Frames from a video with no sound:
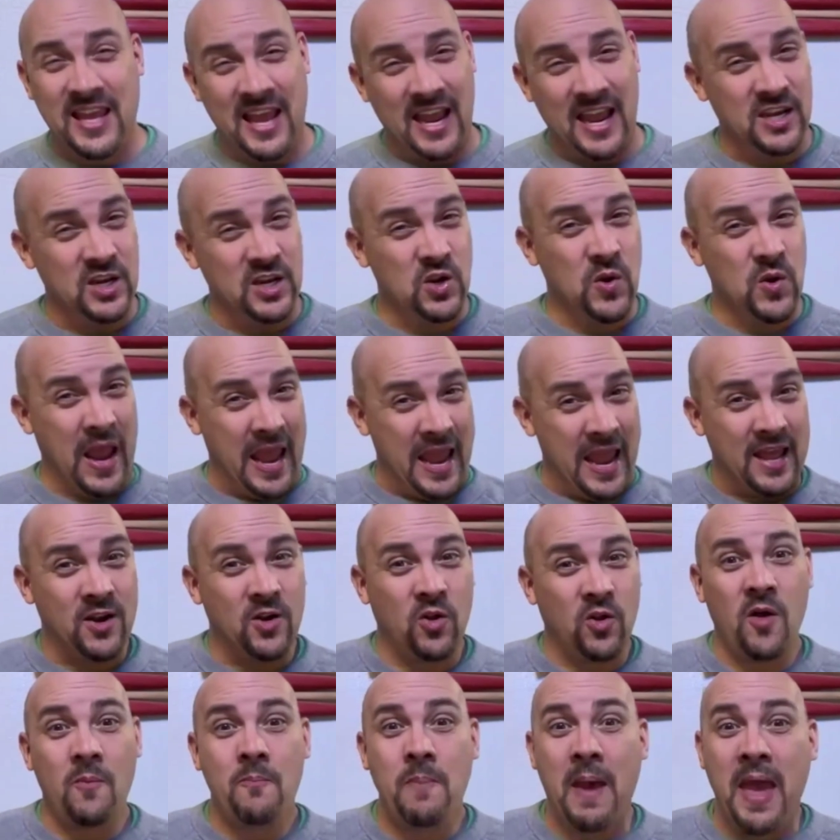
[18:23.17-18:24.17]
Can you
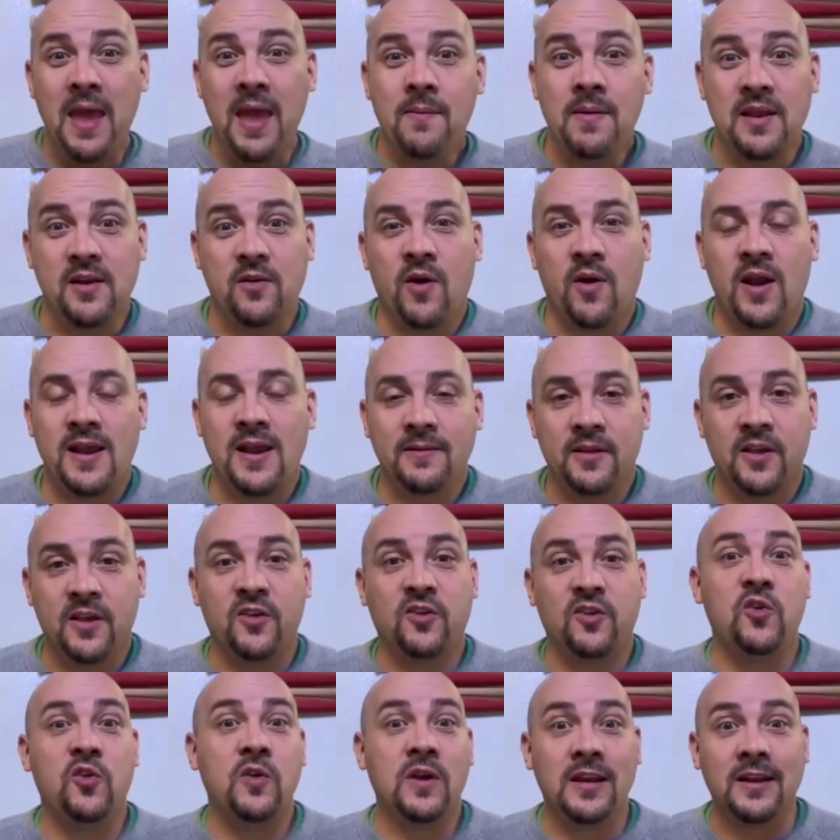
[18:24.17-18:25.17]
handle a payment, right?
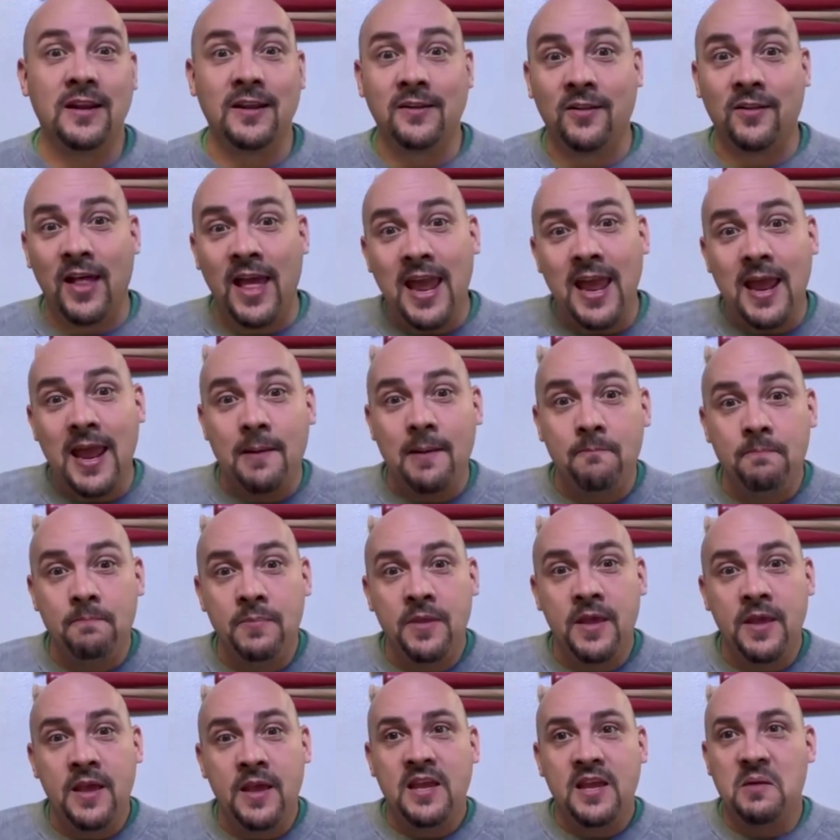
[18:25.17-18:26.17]
Because you can
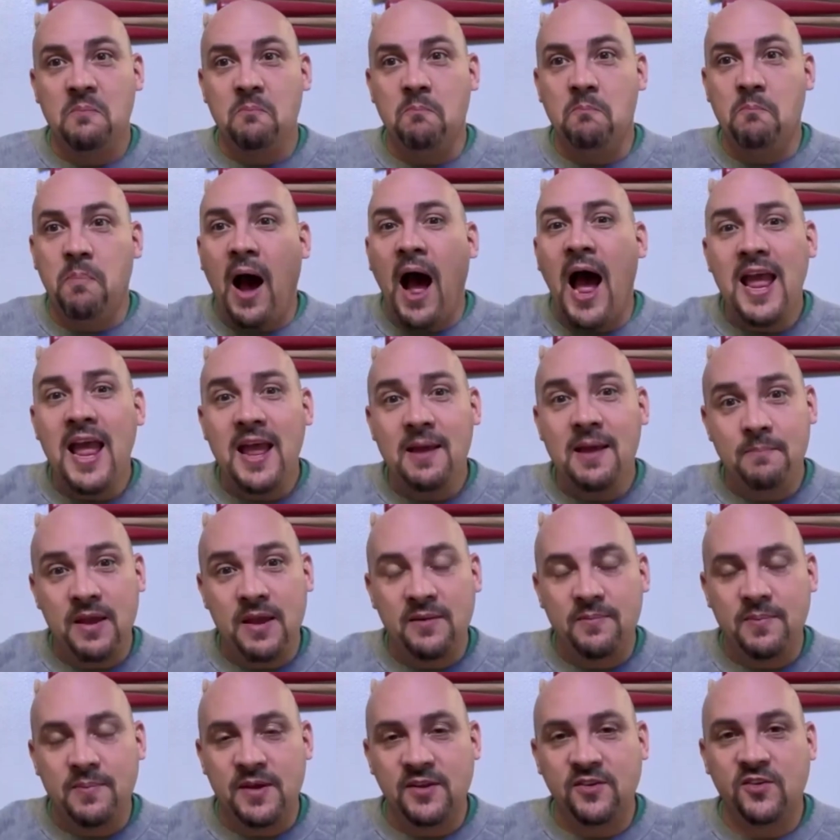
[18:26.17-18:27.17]
claim, you can buy a
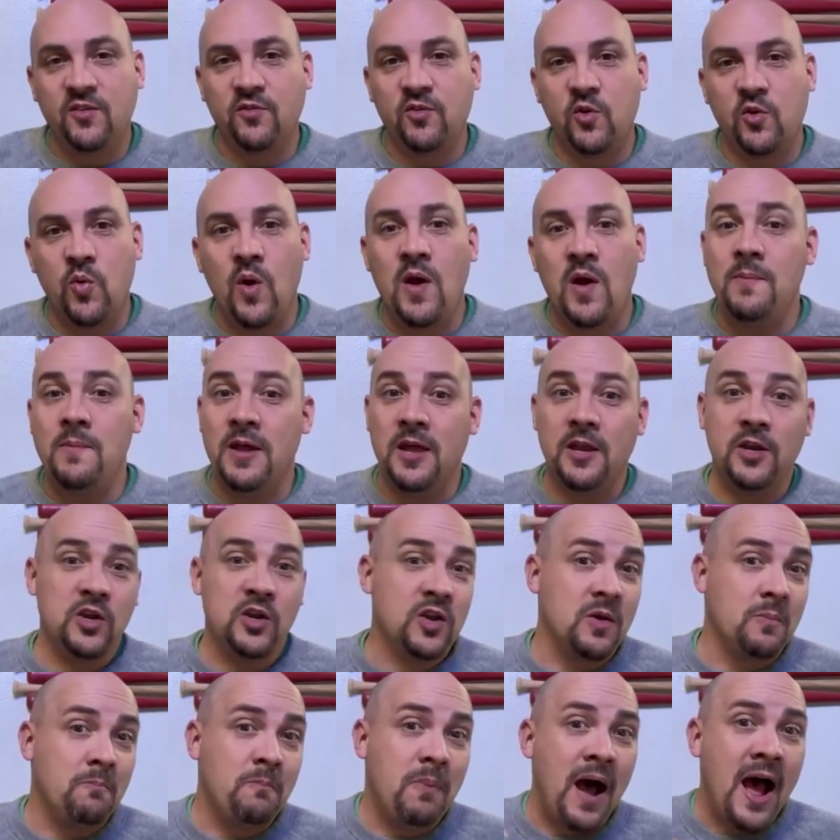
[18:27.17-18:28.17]
big piece of equipment,
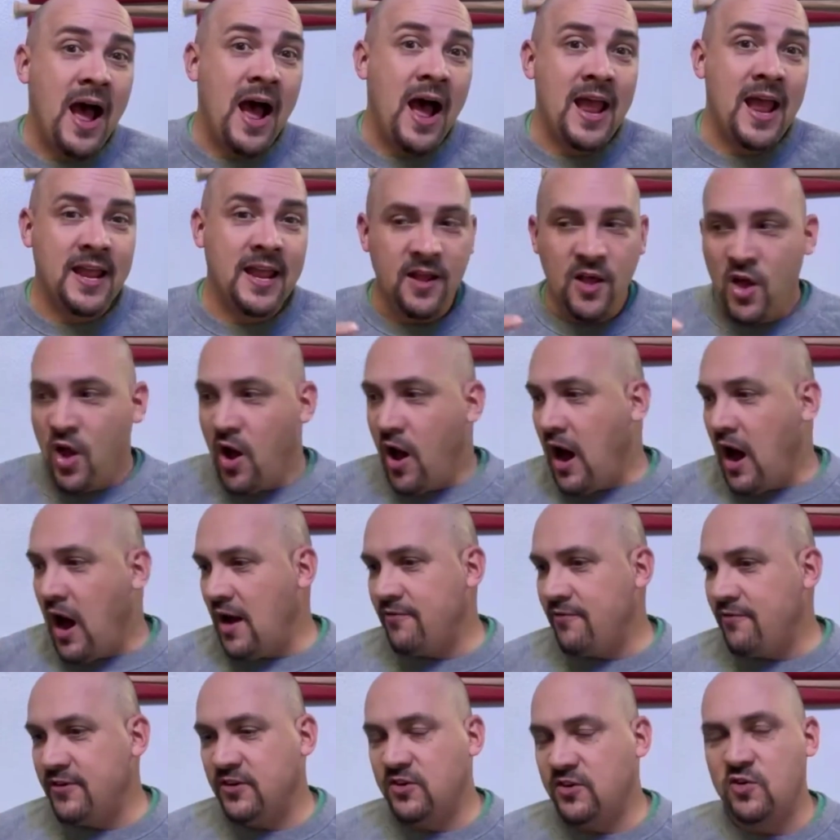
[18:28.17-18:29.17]
you can buy
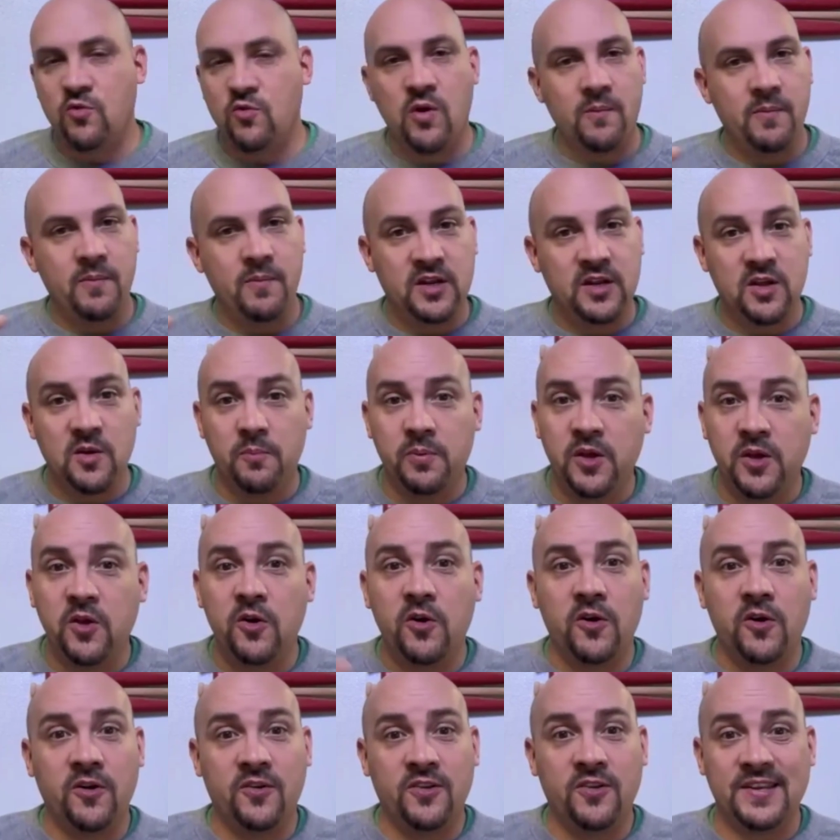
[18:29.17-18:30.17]
office equipment,
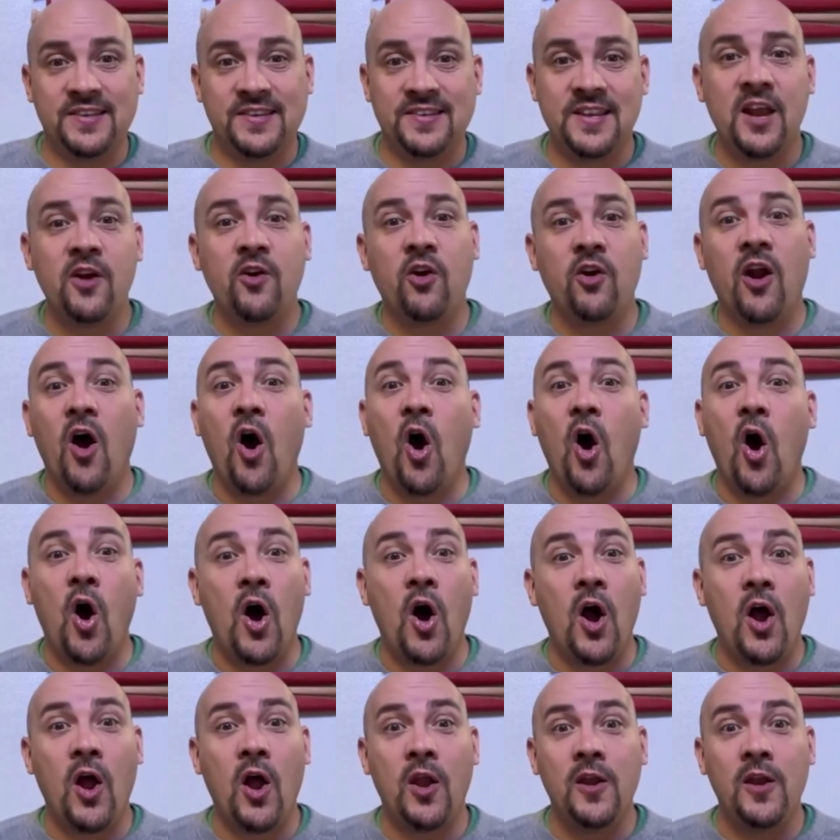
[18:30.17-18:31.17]
computers, etc.
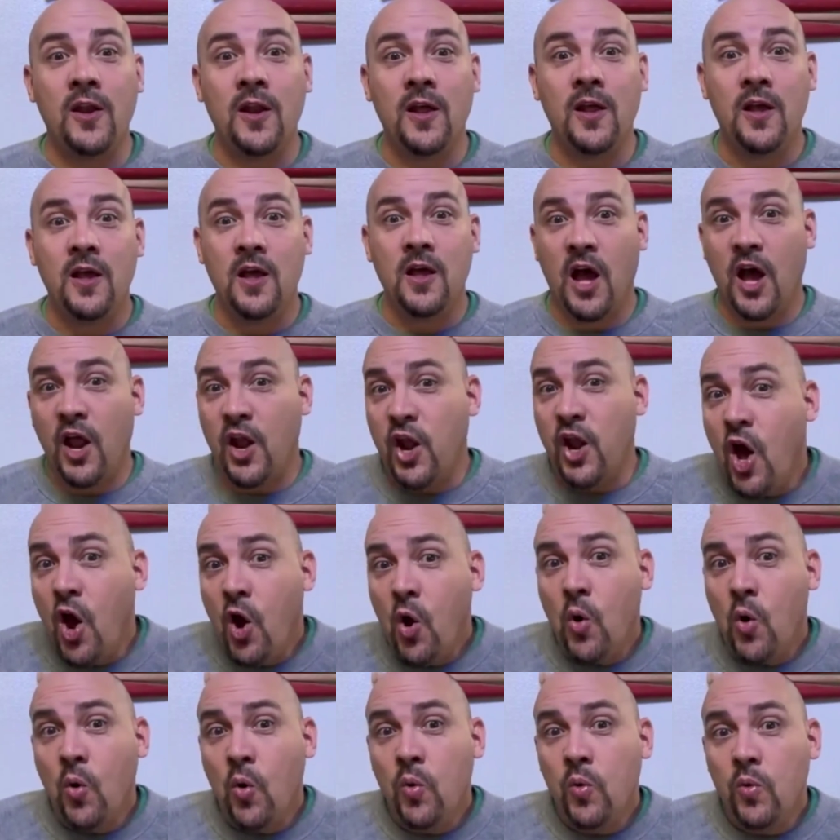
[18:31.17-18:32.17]
on a
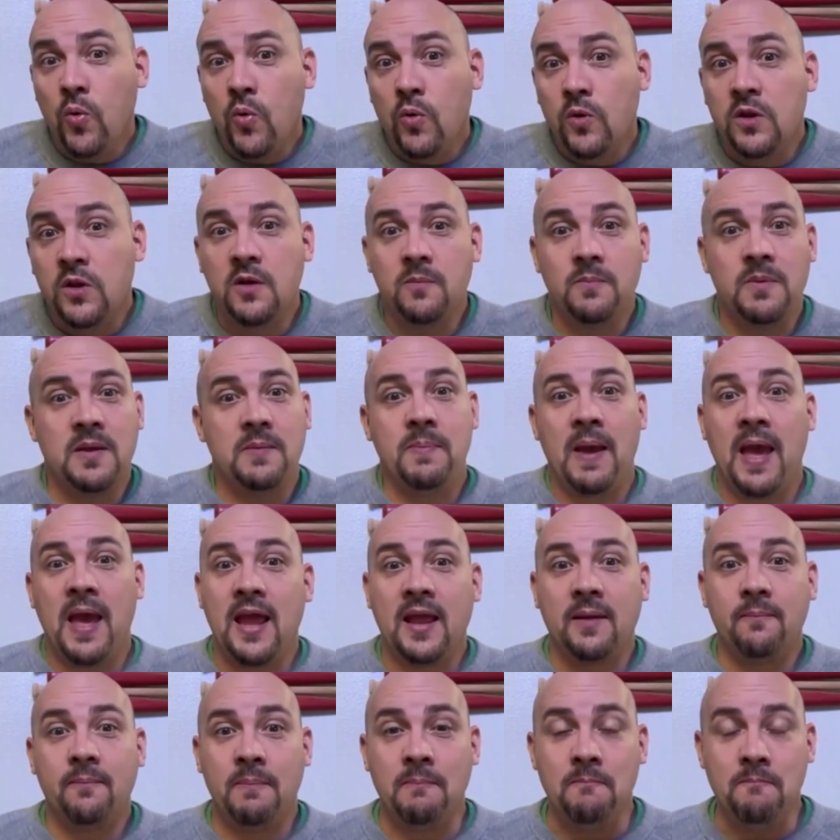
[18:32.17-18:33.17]
note, you can
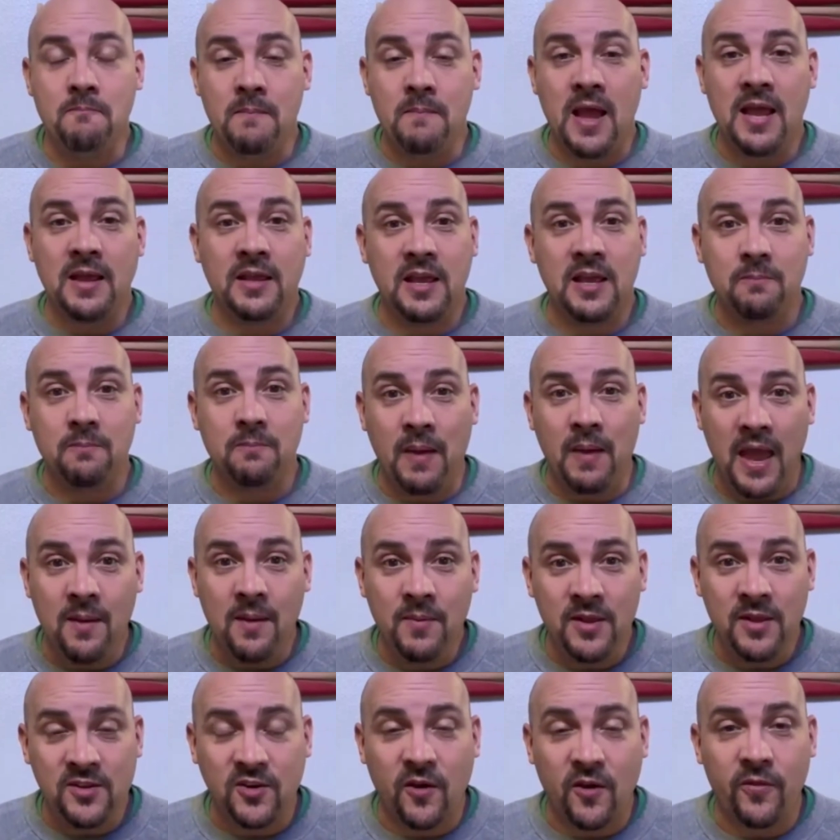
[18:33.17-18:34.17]
be making
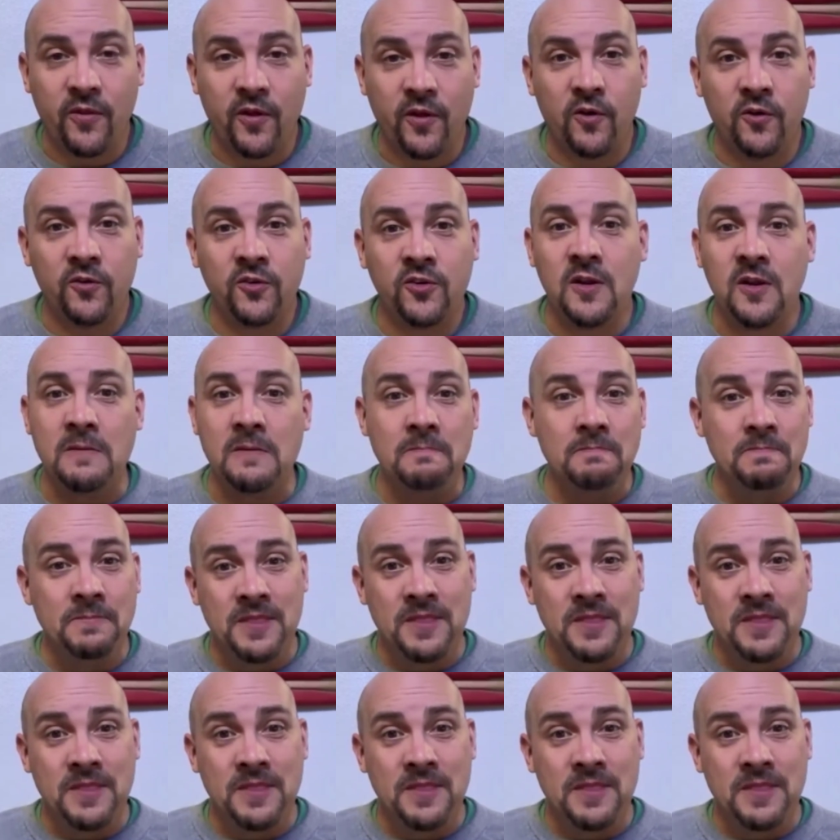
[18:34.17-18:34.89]
payments on those.